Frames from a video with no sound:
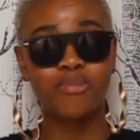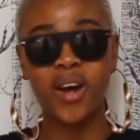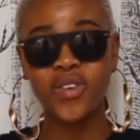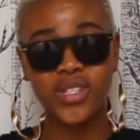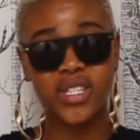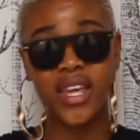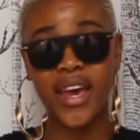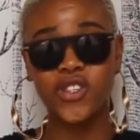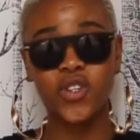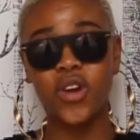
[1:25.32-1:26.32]
boundaries and they're
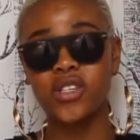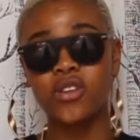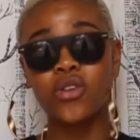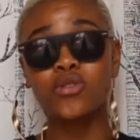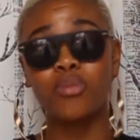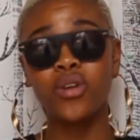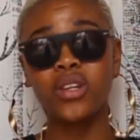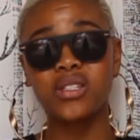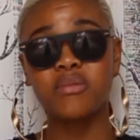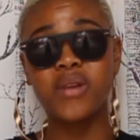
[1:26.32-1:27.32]
actually crossing those
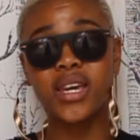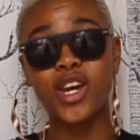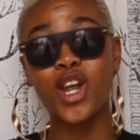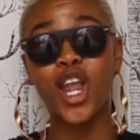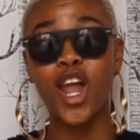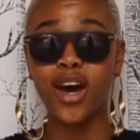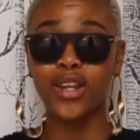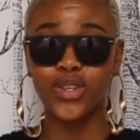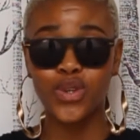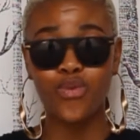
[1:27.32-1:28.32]
borders and making a lot
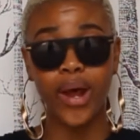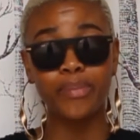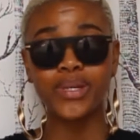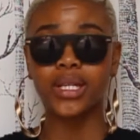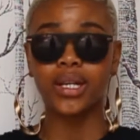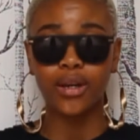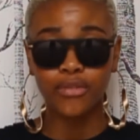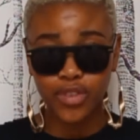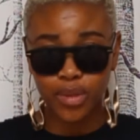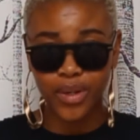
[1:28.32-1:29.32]
of you rappers
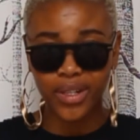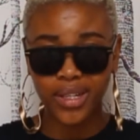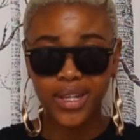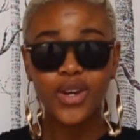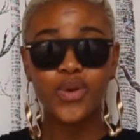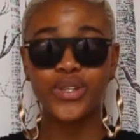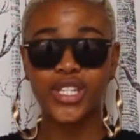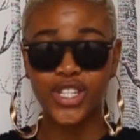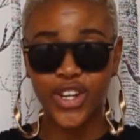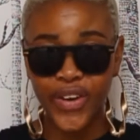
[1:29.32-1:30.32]
uncomfortable, which
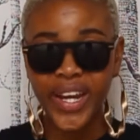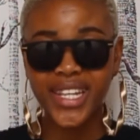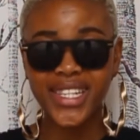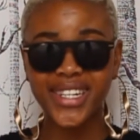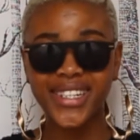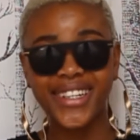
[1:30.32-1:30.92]
is great.